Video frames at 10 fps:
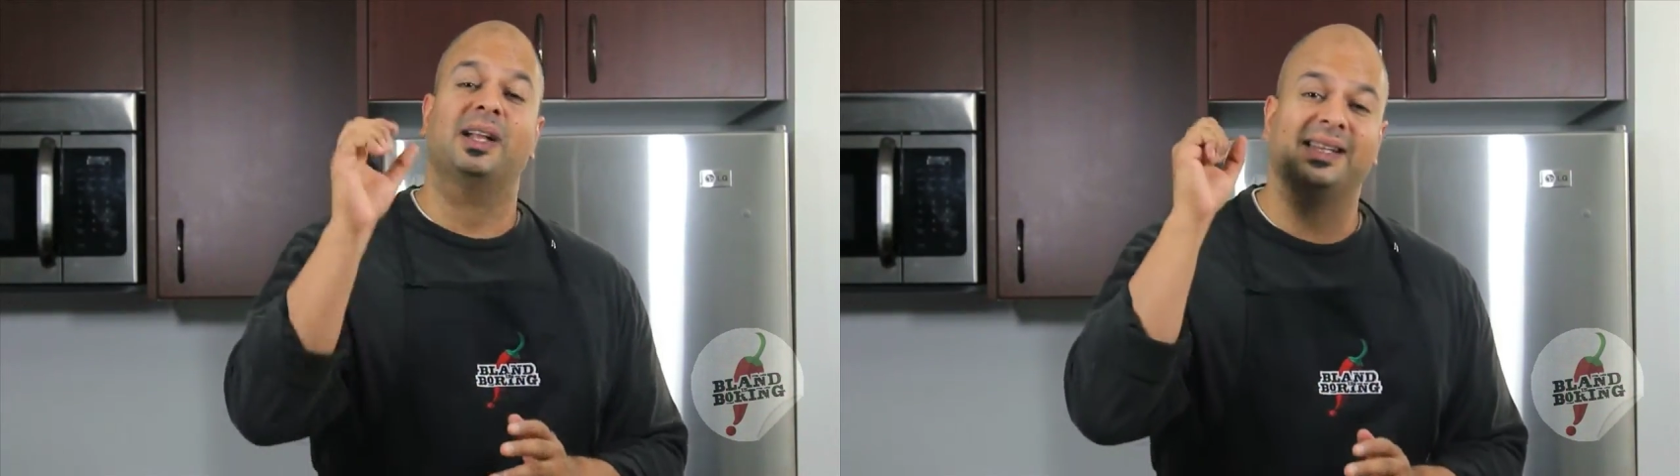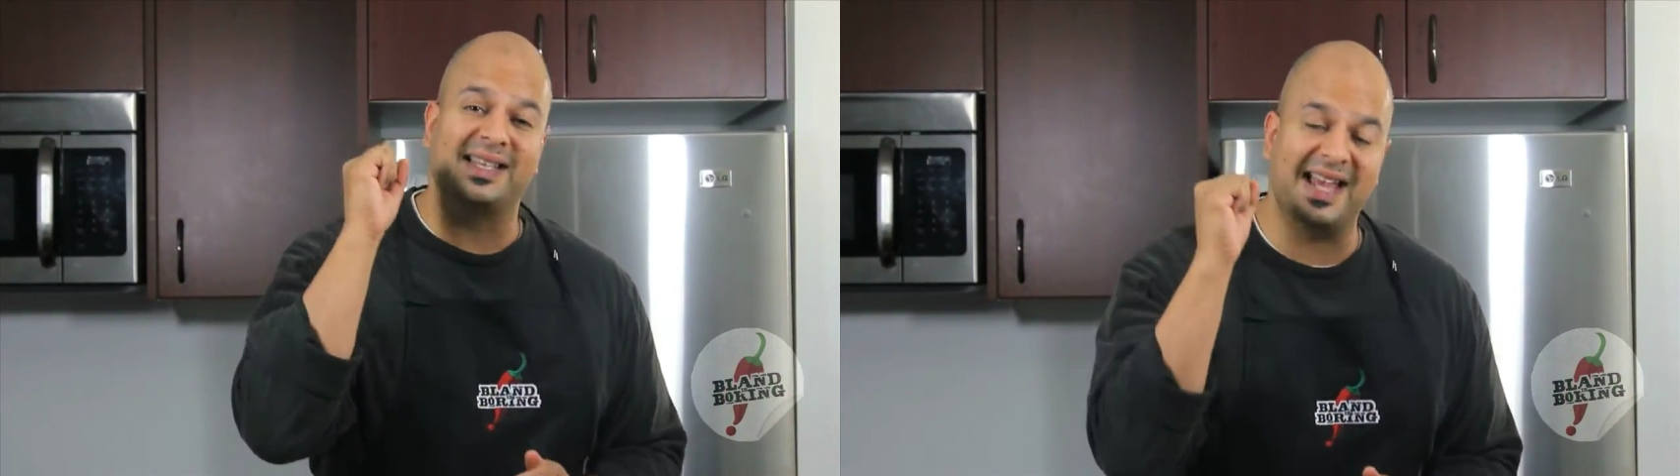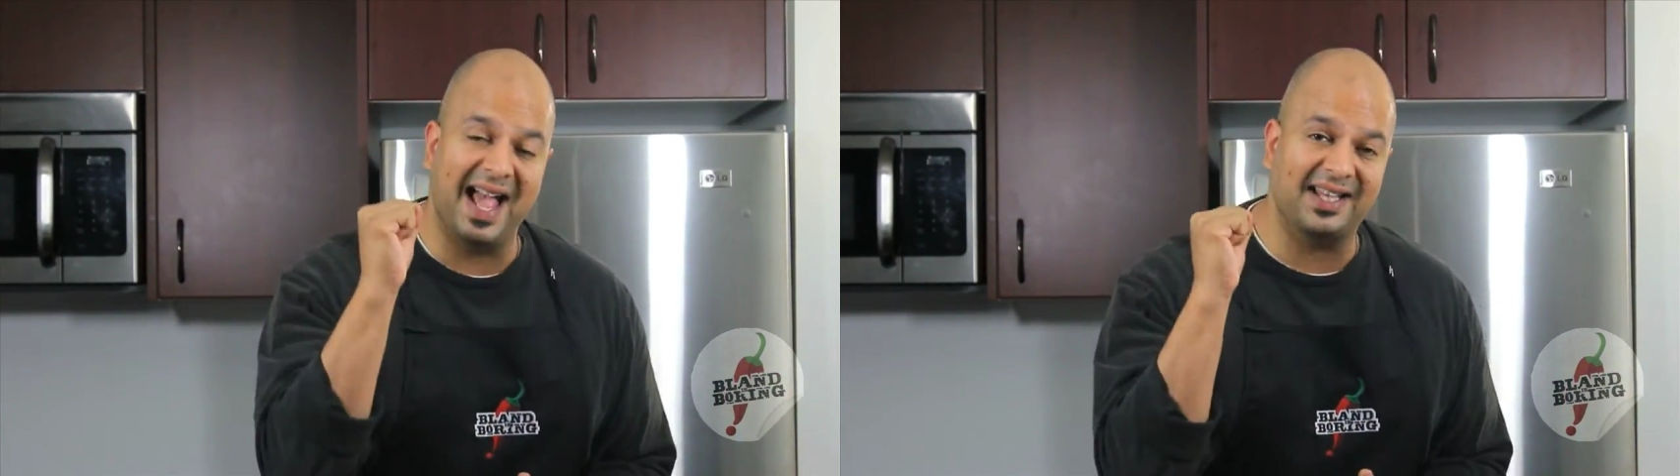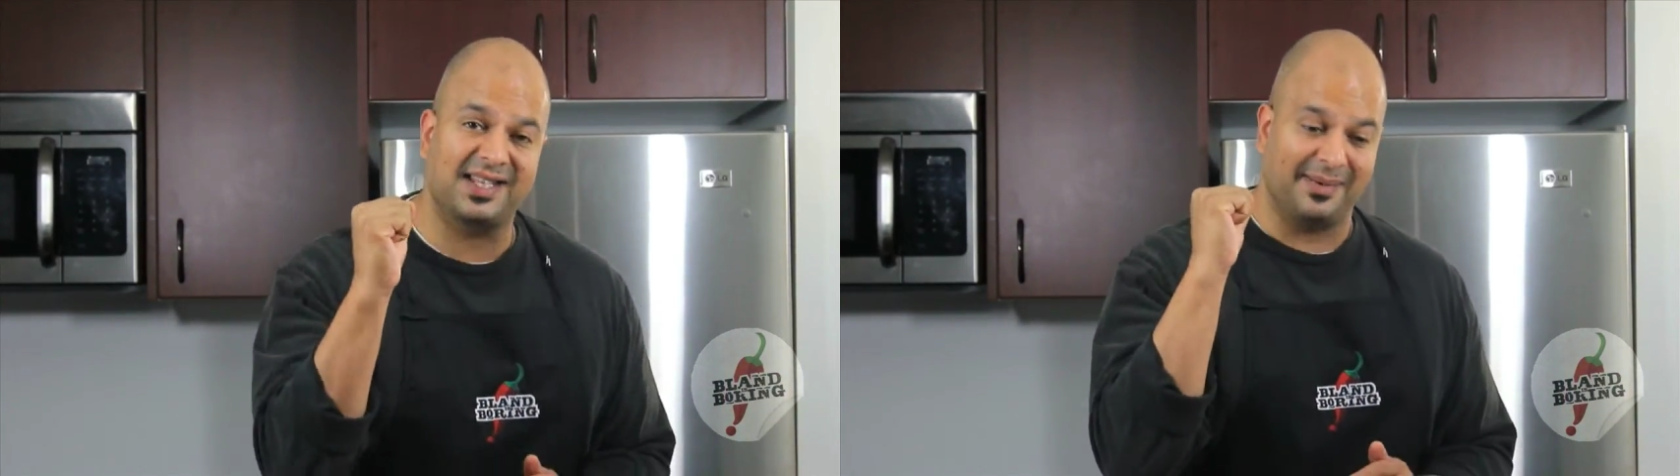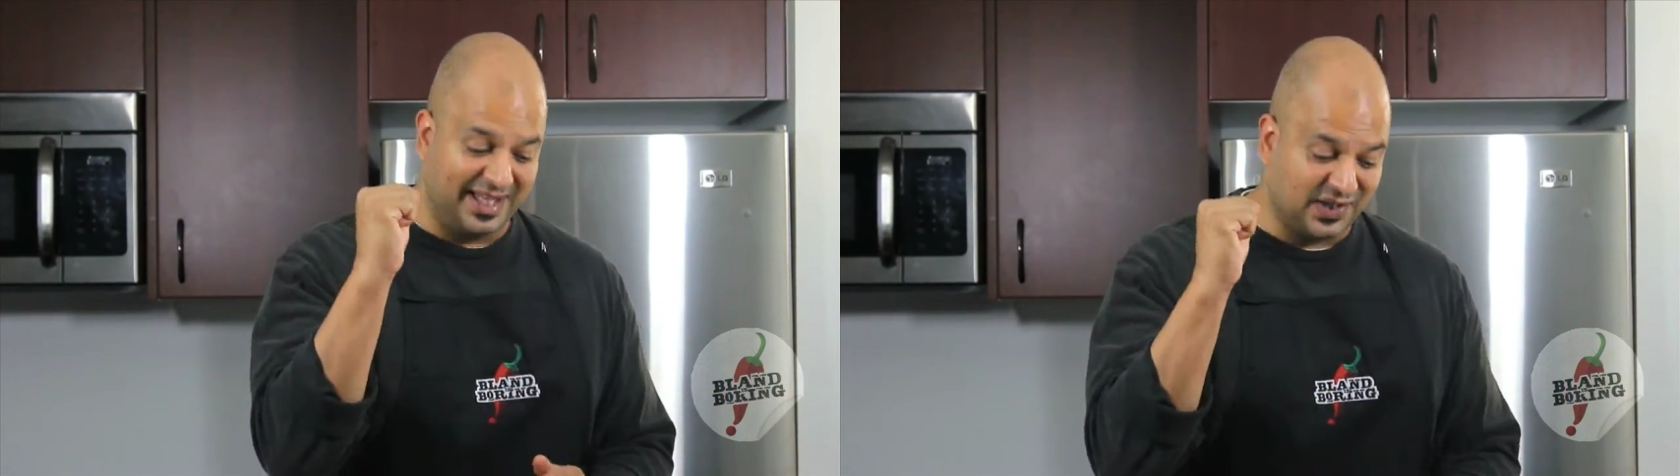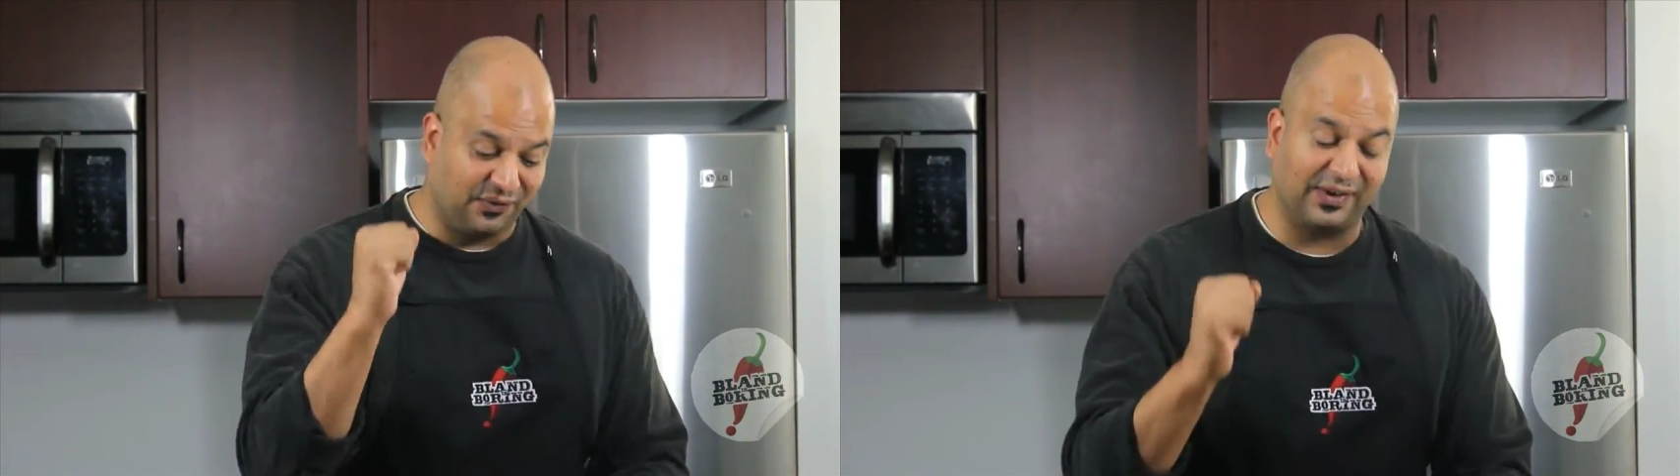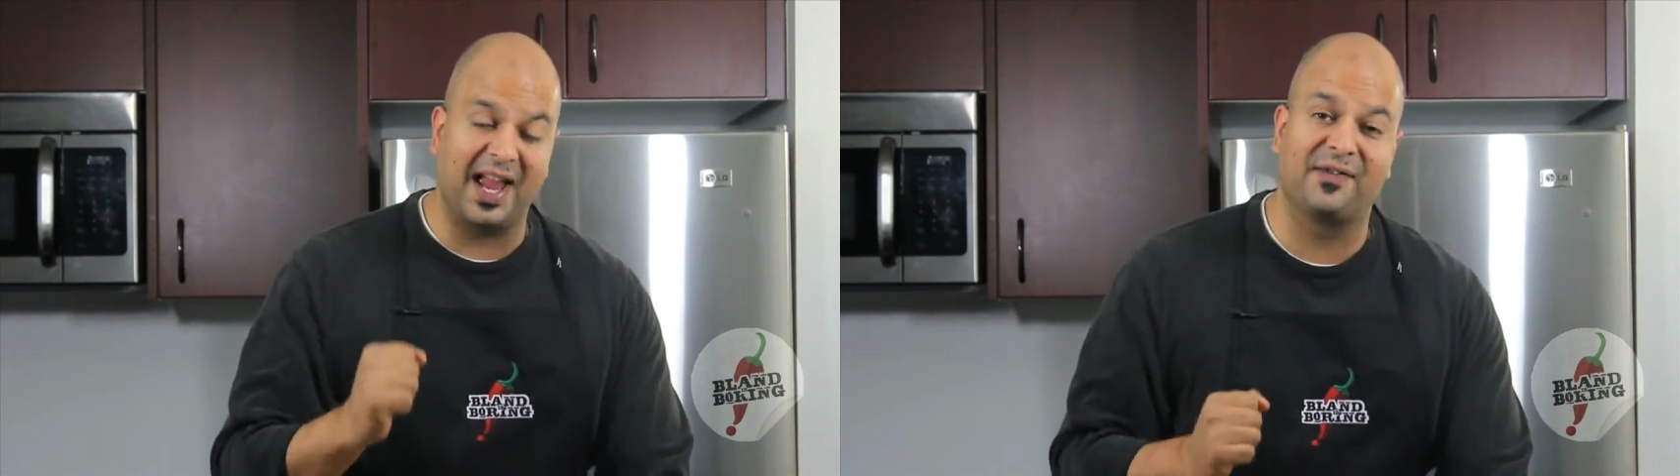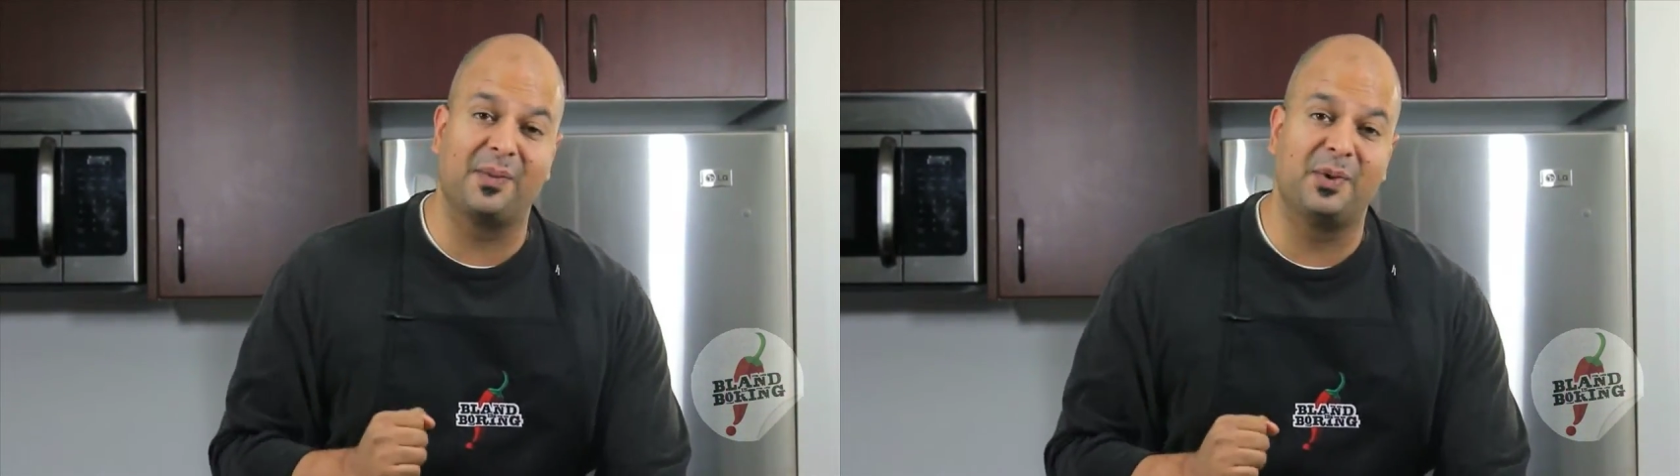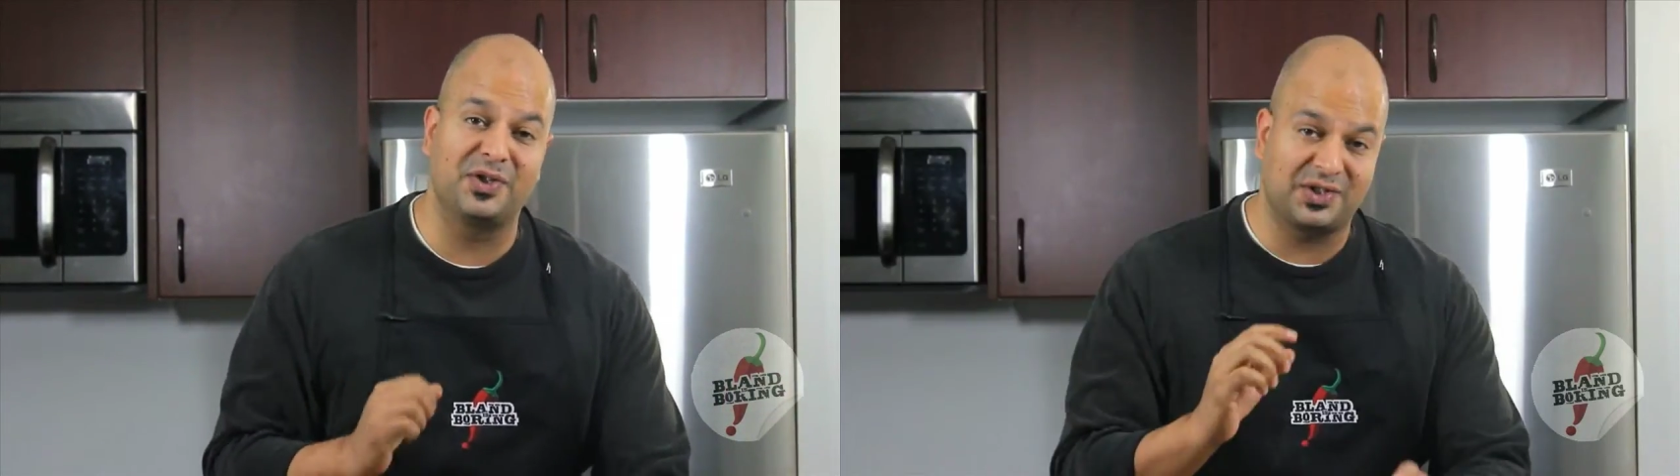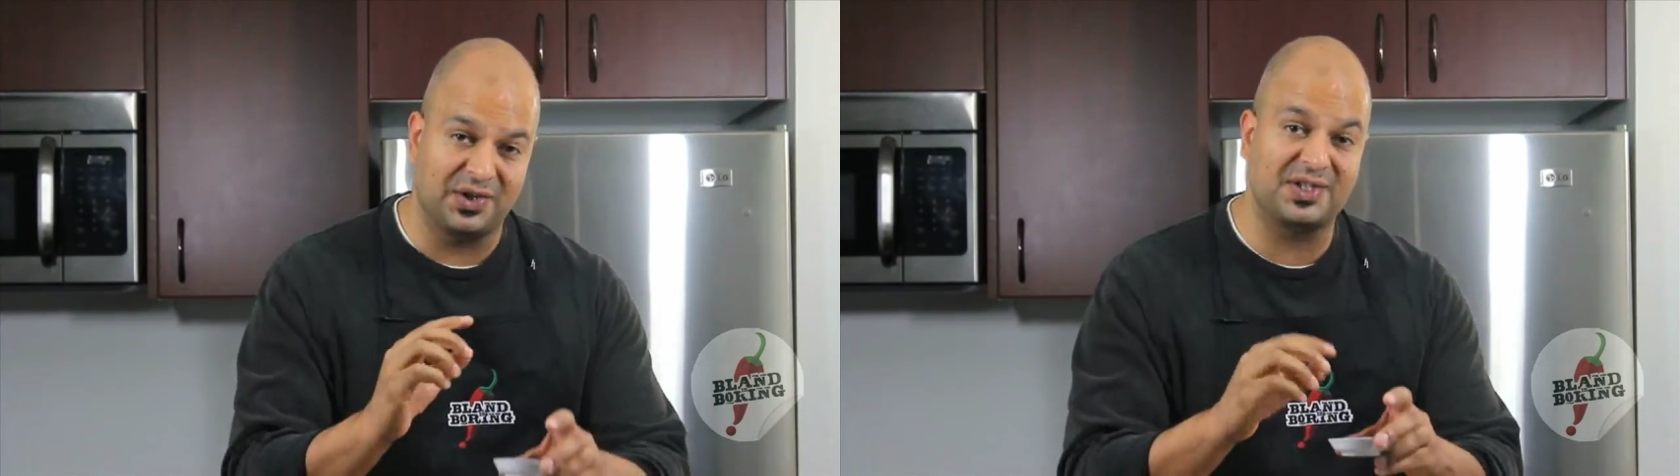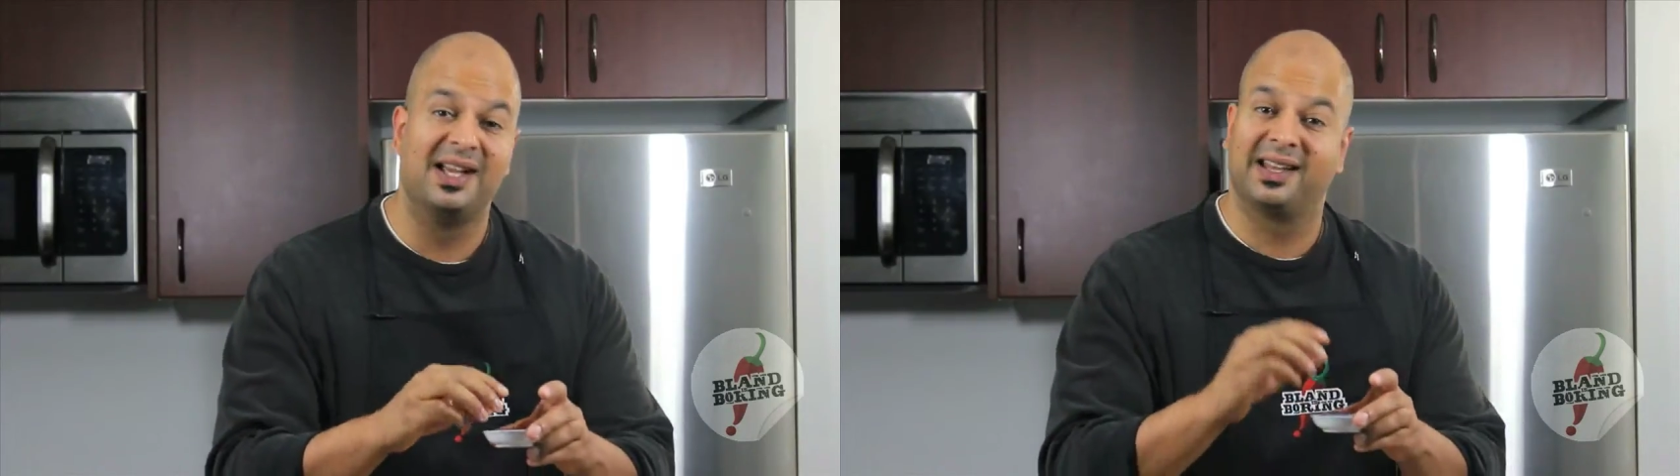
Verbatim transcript: Let's add some of these flavor boosters